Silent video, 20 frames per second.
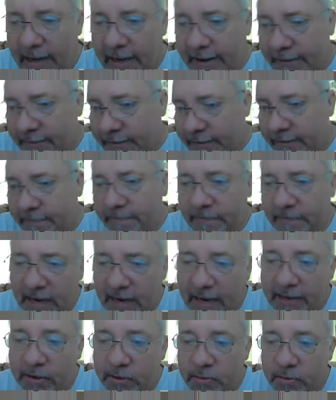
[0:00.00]
I don't know.
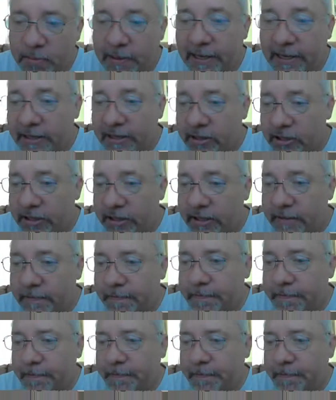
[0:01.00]
I use PNG.